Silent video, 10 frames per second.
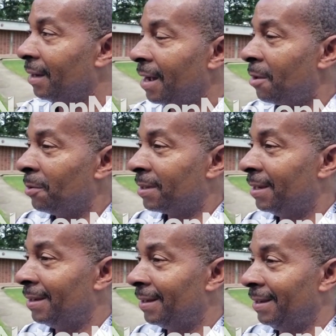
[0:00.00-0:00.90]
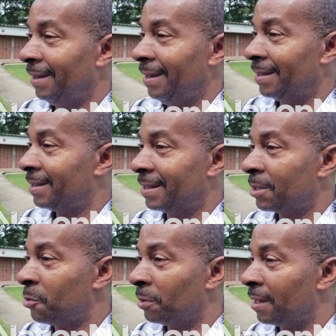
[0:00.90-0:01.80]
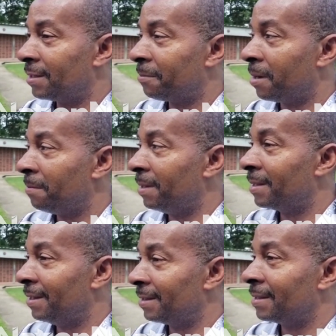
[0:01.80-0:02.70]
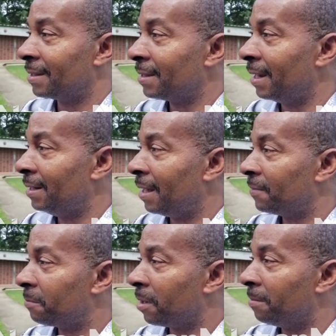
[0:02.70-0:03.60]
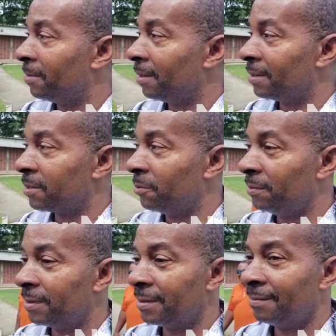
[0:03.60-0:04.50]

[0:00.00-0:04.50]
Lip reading: I don't think it's the school as the problem. I think it's the society as the problem, not the school.